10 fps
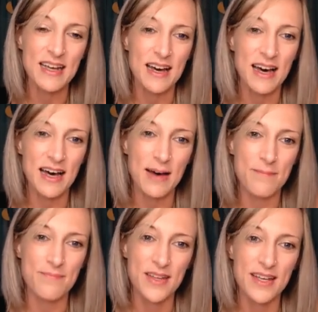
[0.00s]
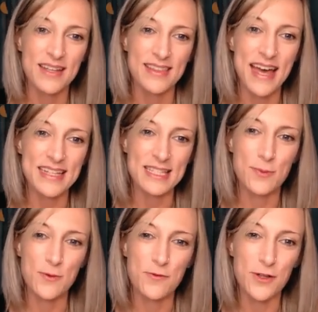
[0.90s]
Exactly. That
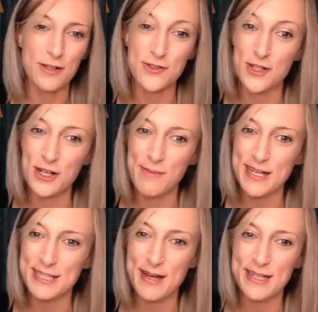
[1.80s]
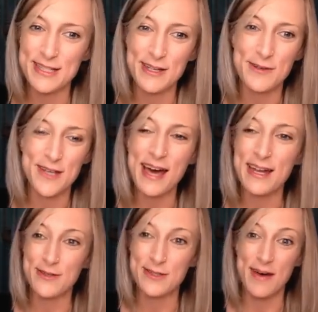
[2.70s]
spoonful of sugar makes the medicine go down.
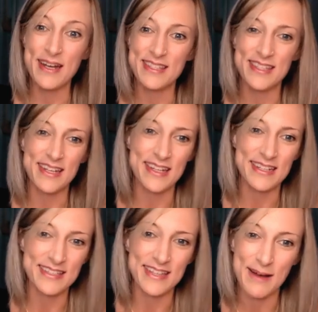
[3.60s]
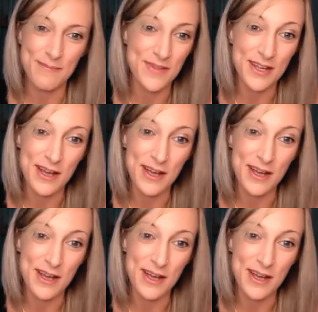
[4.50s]
It was medicine. It's and